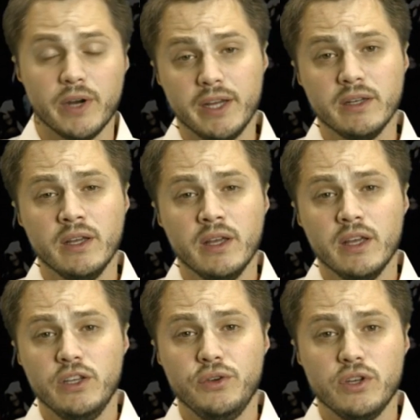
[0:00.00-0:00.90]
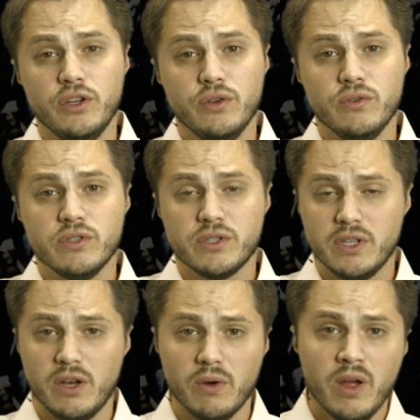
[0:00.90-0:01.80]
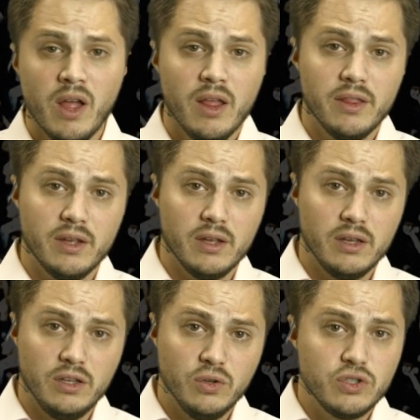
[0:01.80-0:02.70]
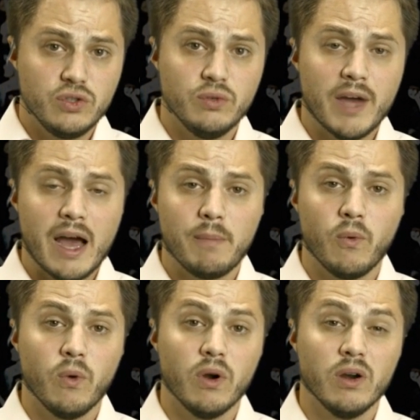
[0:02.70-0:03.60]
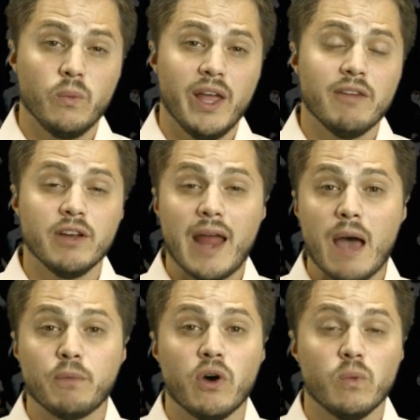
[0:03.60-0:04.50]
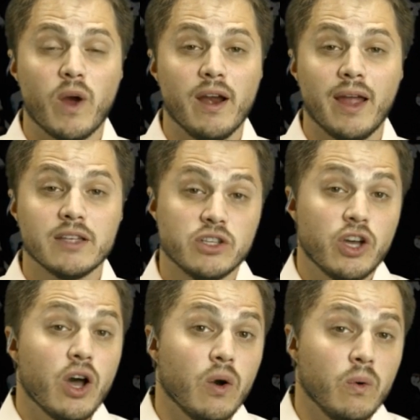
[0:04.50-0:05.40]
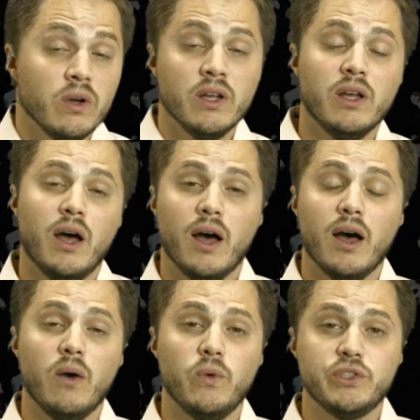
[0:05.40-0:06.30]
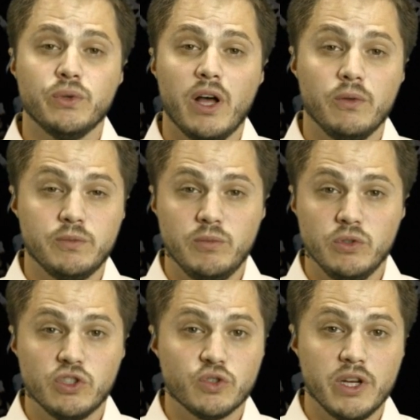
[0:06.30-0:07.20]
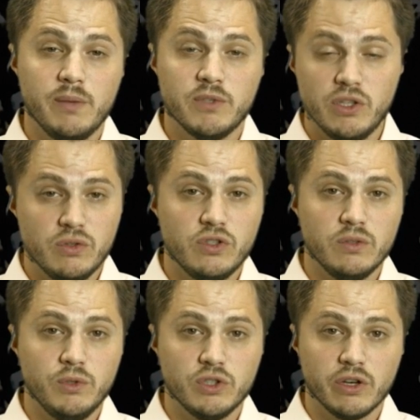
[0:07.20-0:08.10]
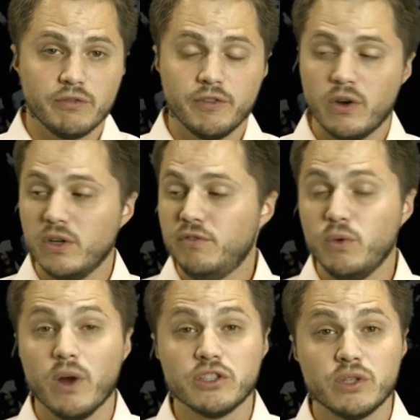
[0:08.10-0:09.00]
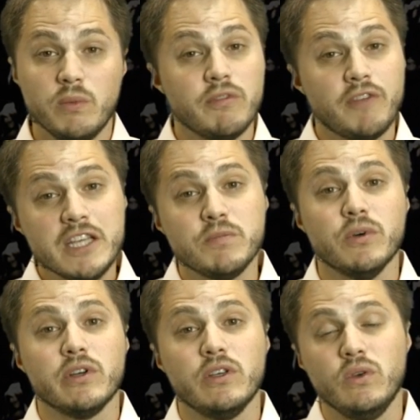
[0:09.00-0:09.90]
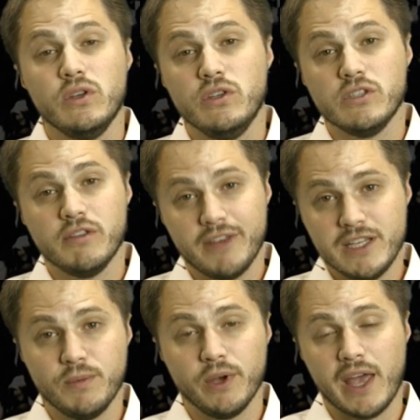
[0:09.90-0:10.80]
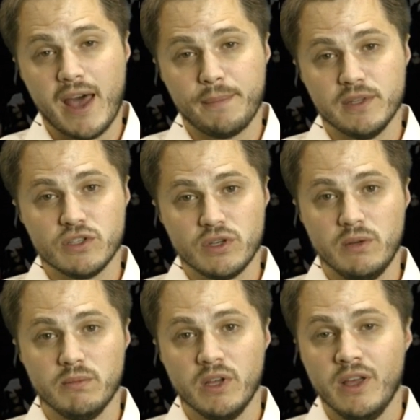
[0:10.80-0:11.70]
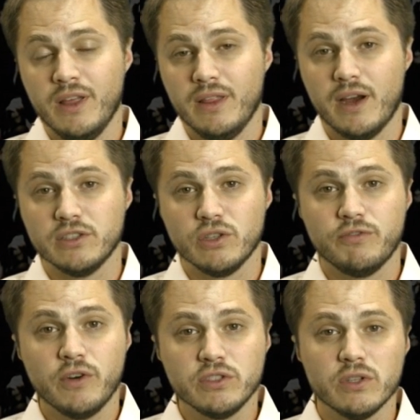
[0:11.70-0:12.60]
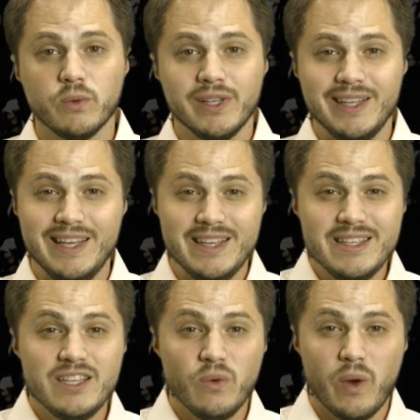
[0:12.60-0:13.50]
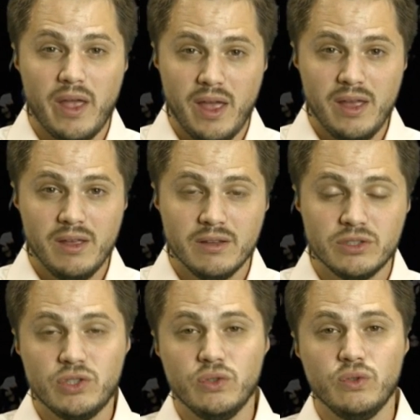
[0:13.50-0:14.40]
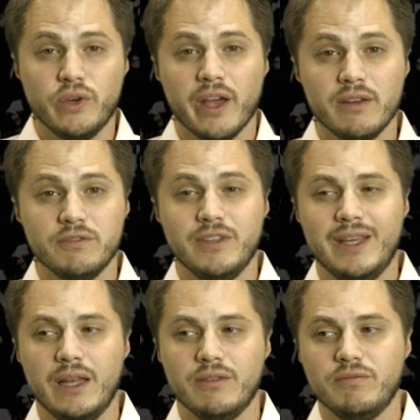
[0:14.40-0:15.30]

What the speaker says: right? You can use, the YouTube app, or we have an app called Wirecast Go, which will help you stream to YouTube using your phone. If you want to stream to Facebook, you can use the Facebook app and stream there. So phones are a really easy way to kind of get